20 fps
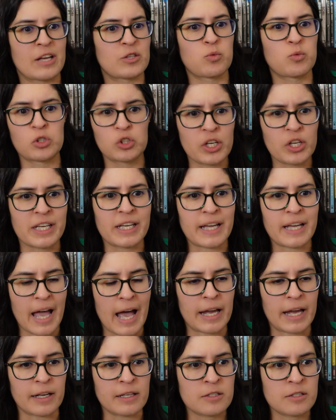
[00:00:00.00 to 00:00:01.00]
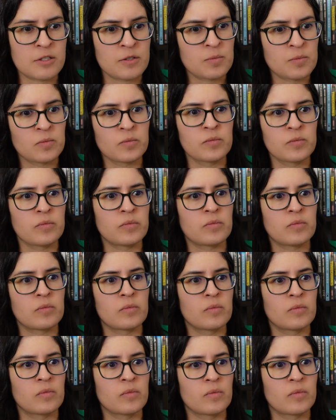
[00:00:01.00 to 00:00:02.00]
we're looking at it,
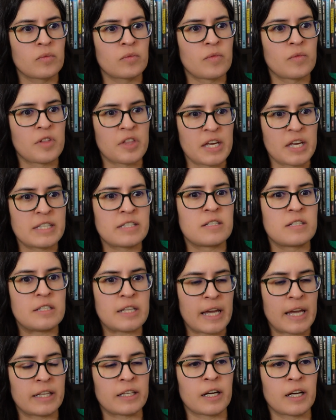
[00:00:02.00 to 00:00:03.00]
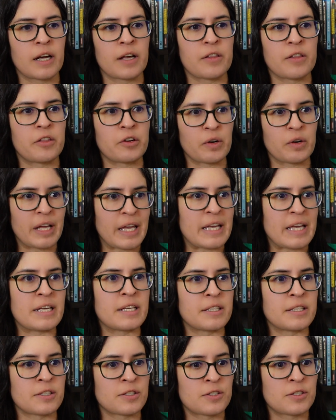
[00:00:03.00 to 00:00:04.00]
this data, there
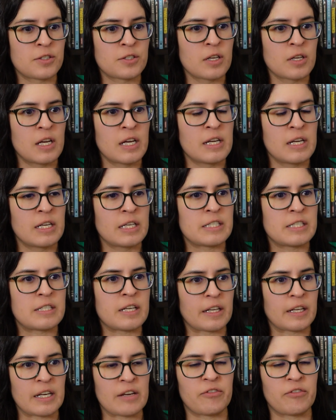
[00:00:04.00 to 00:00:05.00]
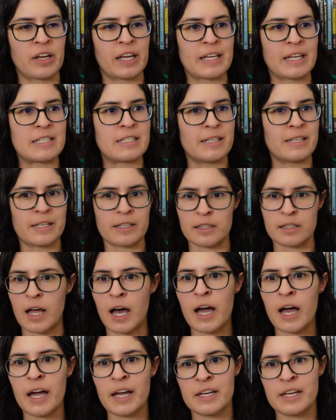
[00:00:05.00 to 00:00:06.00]
is significant
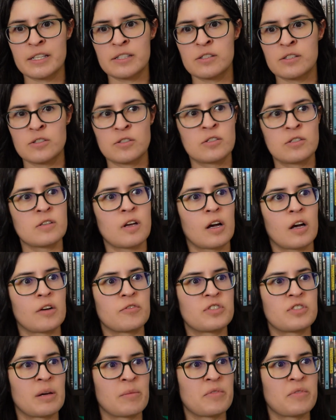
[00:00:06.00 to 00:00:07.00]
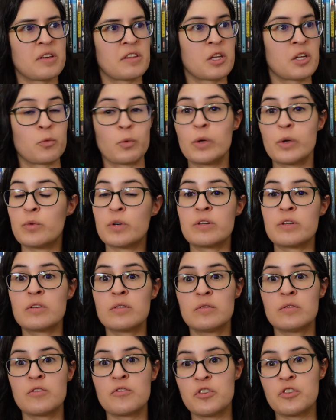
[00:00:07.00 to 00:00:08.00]
declines of something that we would
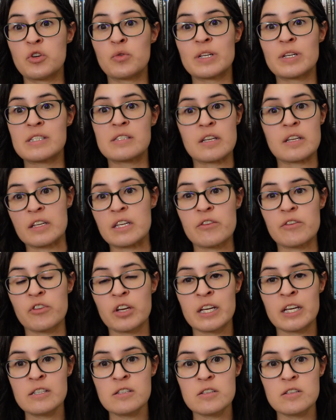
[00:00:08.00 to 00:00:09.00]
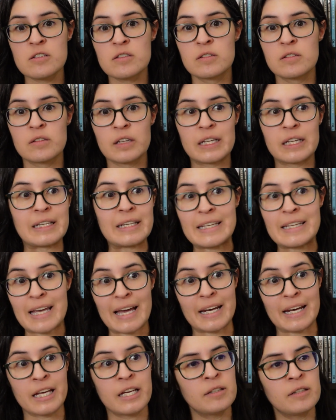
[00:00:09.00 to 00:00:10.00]
view as significant in
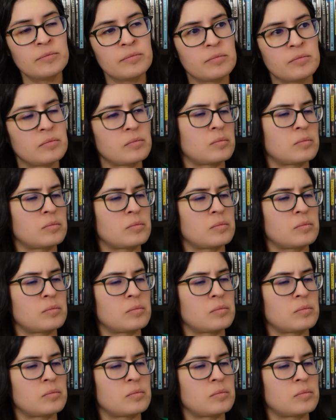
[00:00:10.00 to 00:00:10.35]
getting.